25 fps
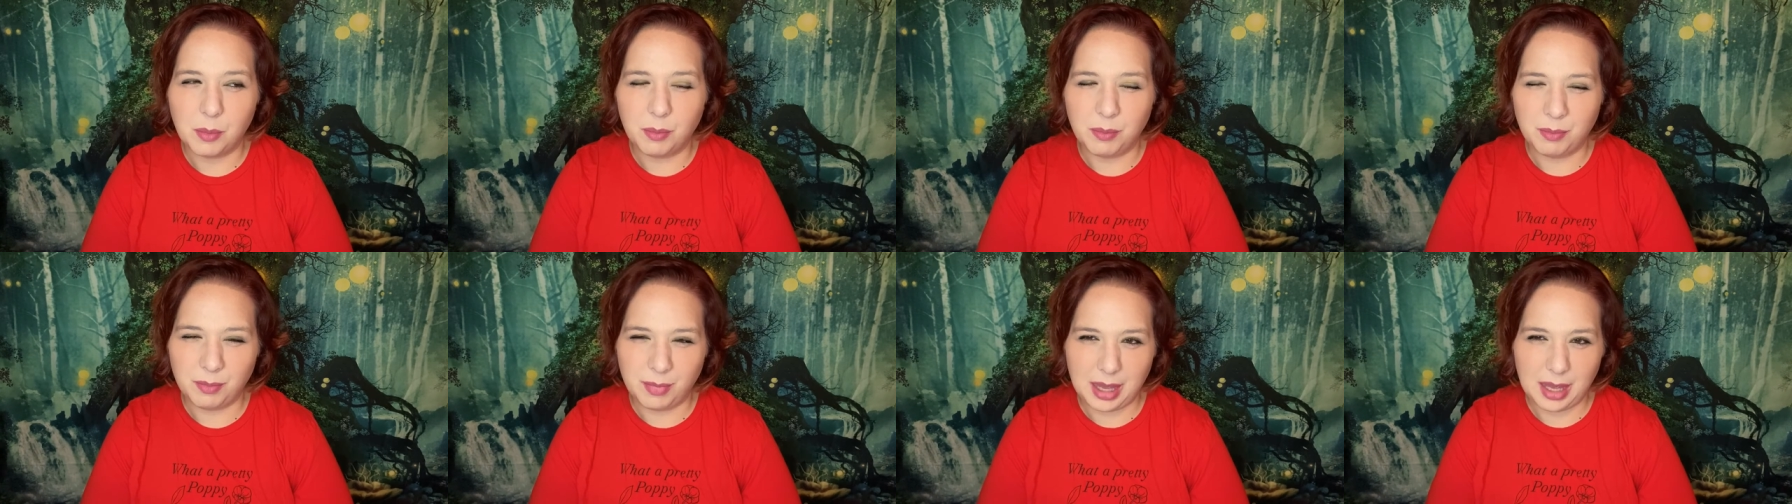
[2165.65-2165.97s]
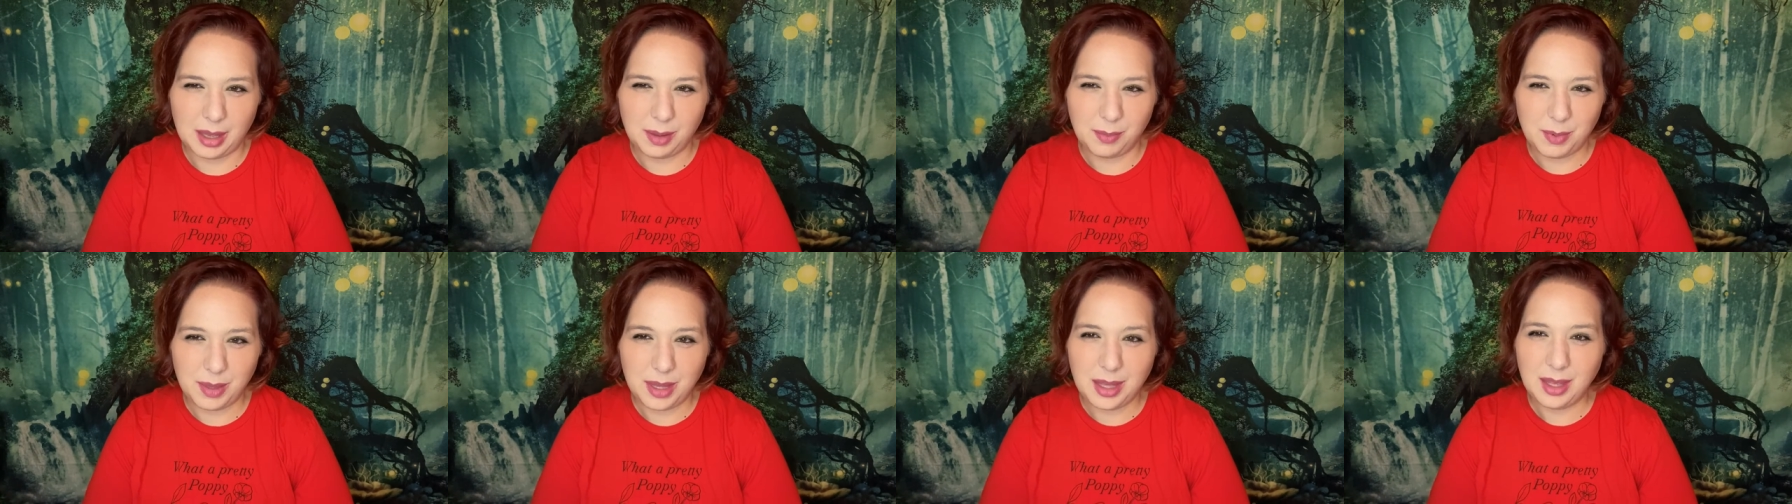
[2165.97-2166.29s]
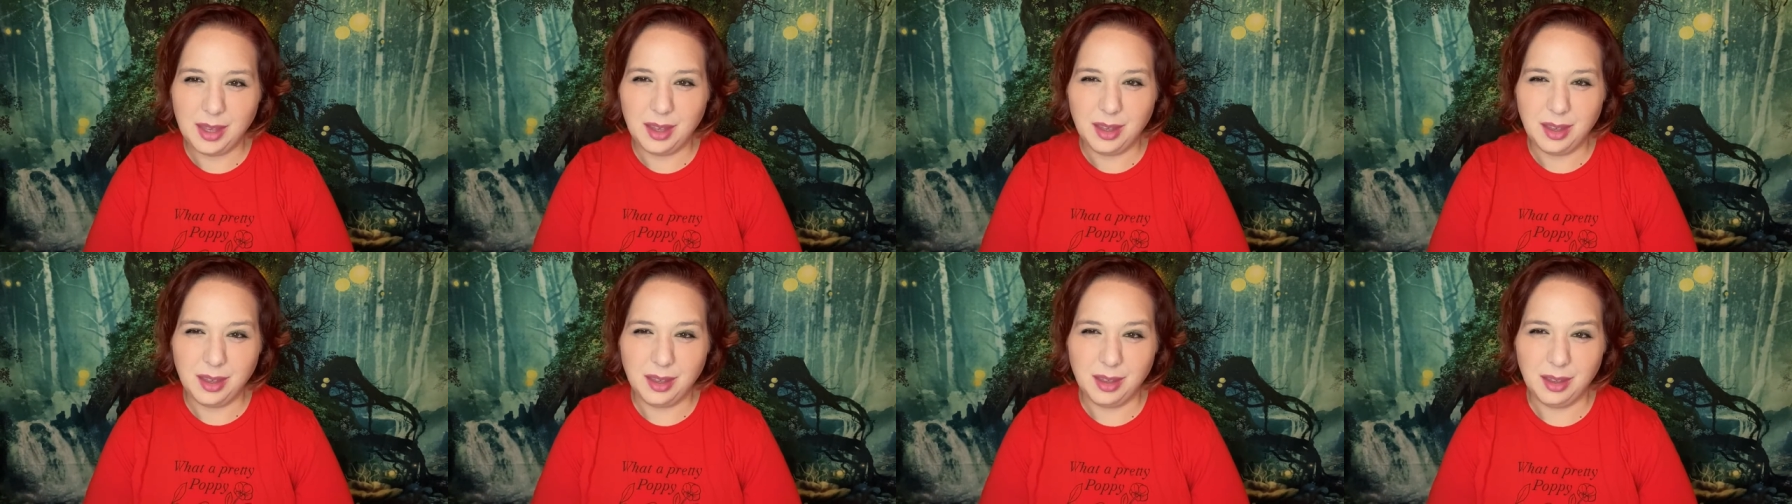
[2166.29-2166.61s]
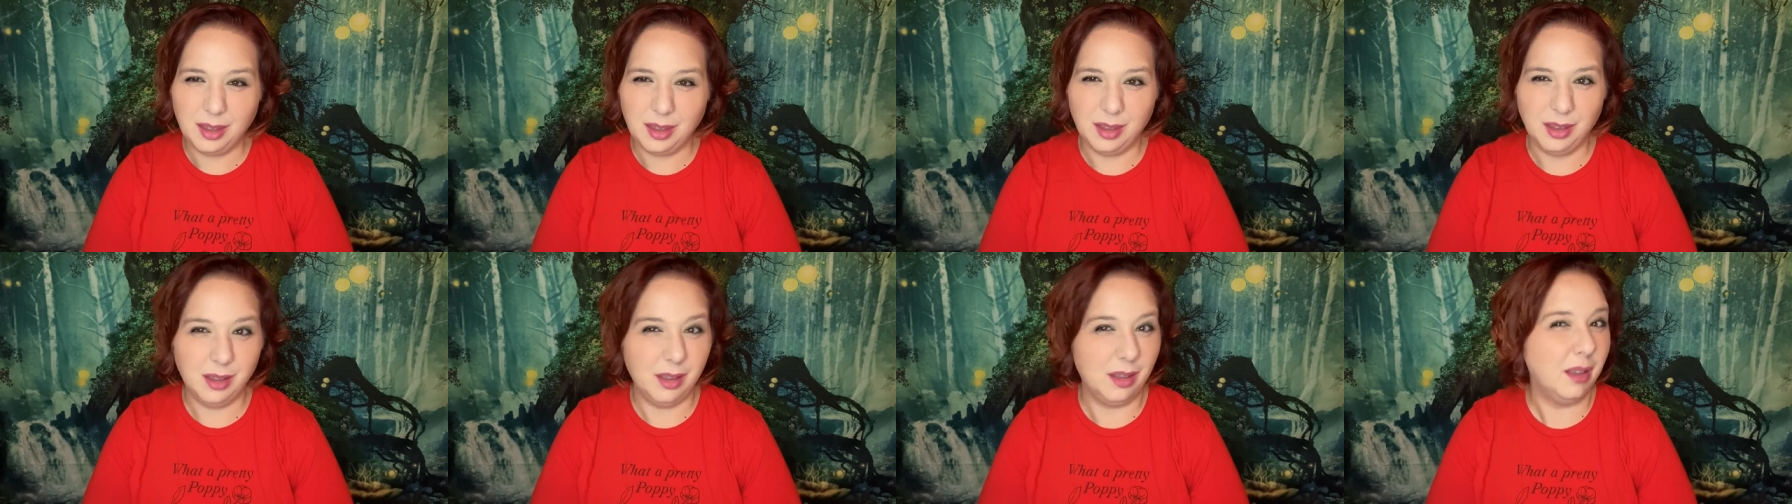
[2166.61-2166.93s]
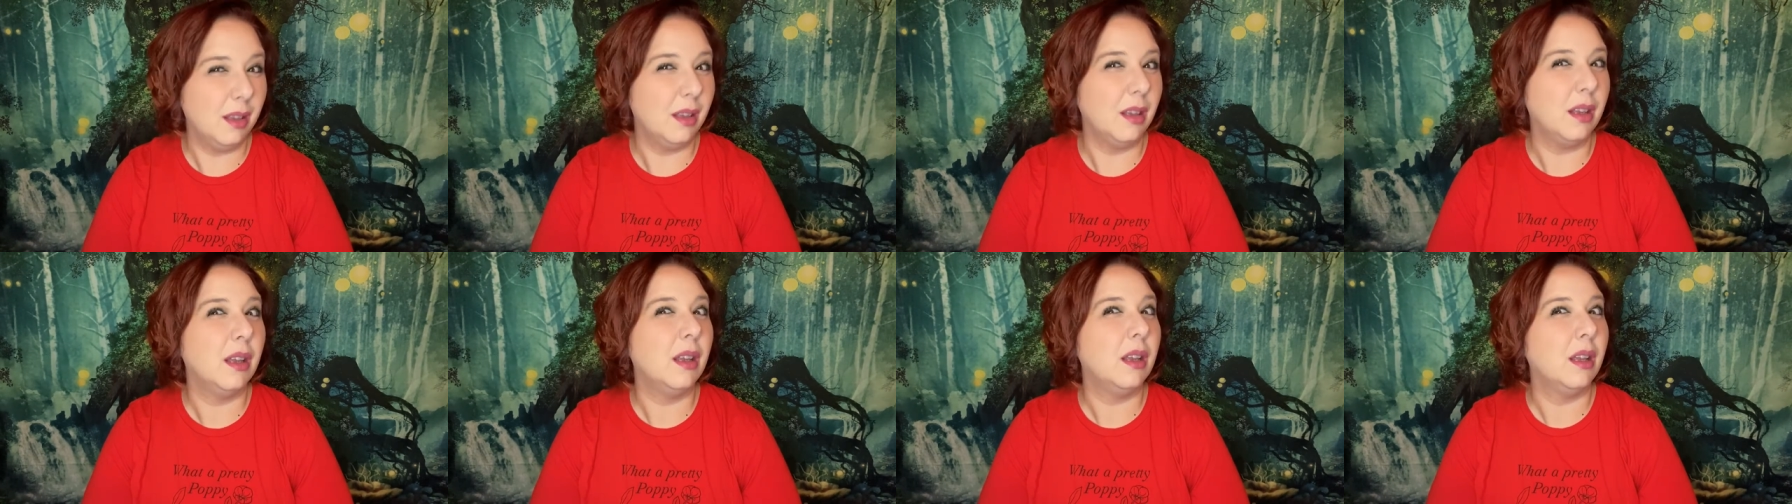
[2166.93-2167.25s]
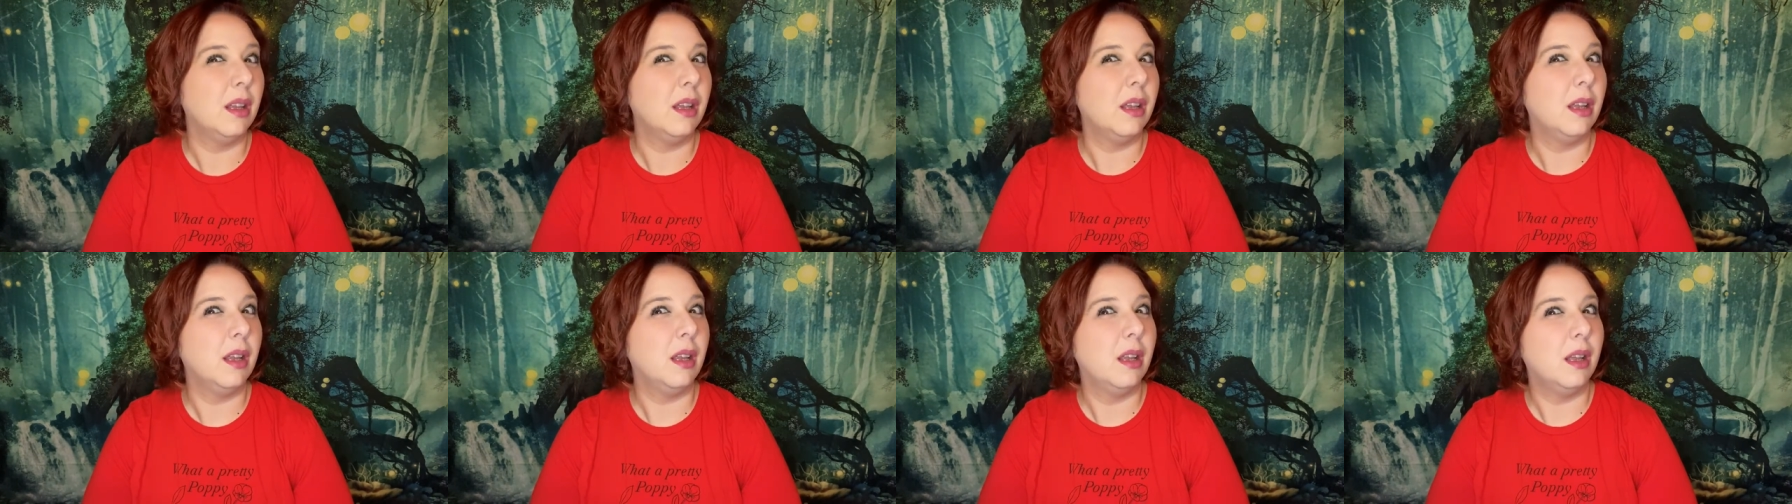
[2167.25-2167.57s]
Maybe
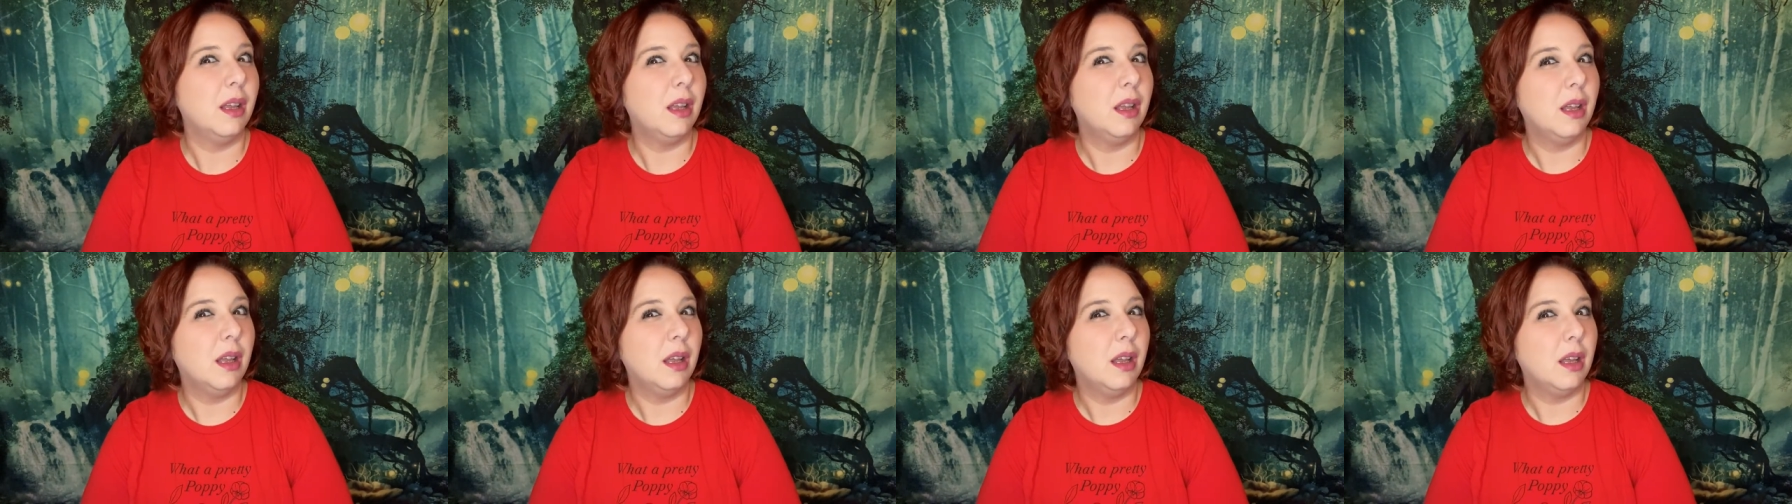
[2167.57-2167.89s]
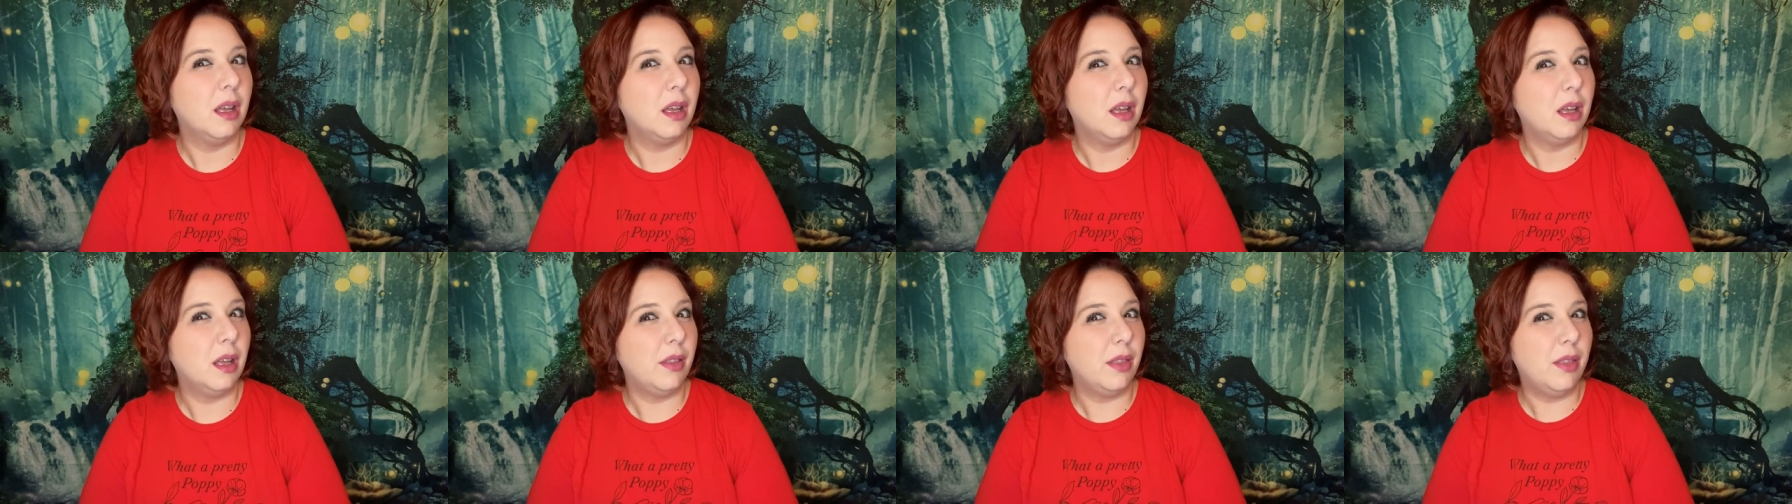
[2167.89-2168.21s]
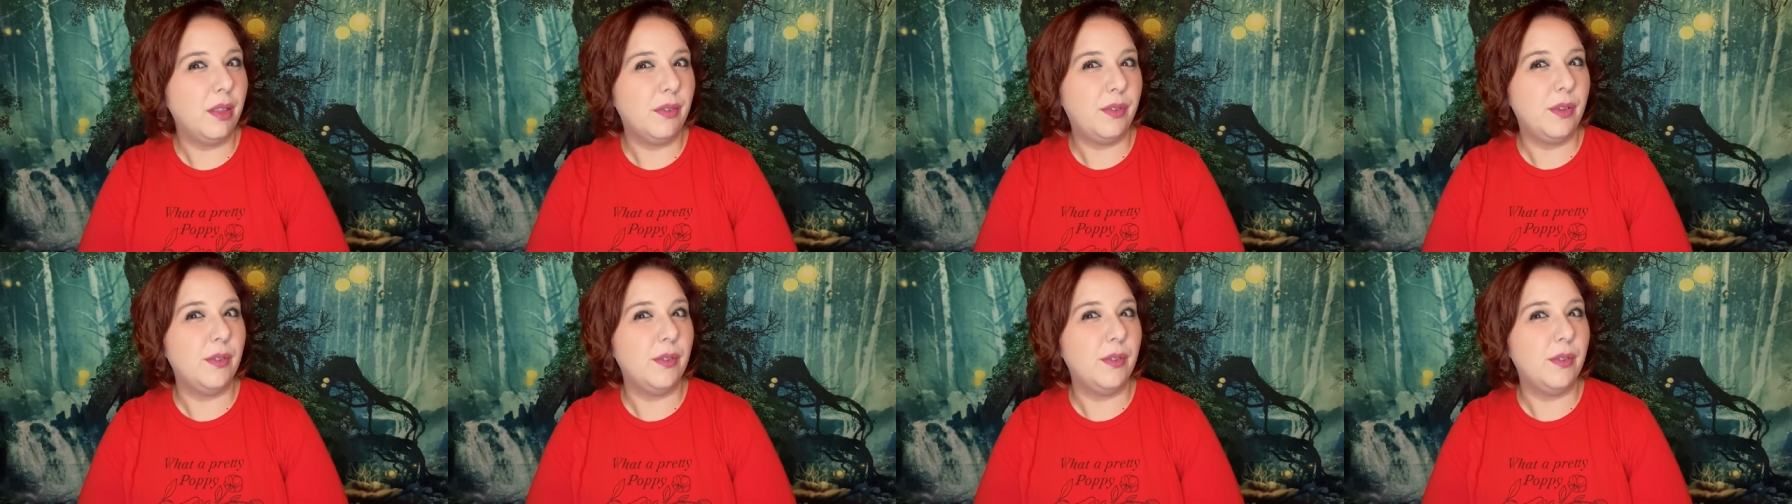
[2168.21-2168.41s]
the